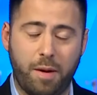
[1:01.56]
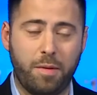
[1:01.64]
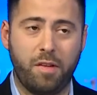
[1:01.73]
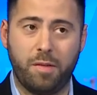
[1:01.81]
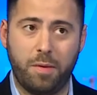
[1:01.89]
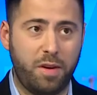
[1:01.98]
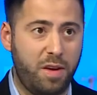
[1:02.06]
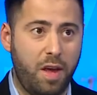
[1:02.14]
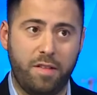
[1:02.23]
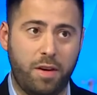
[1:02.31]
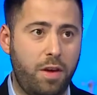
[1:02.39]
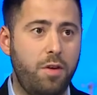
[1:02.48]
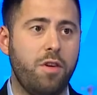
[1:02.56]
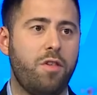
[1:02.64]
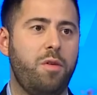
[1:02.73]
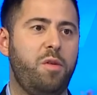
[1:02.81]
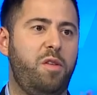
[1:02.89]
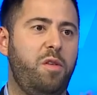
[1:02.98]
Semitism is a huge
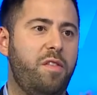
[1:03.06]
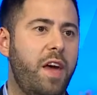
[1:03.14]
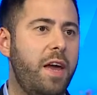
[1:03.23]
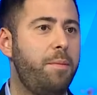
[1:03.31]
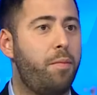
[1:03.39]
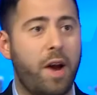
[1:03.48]
issue, as you said.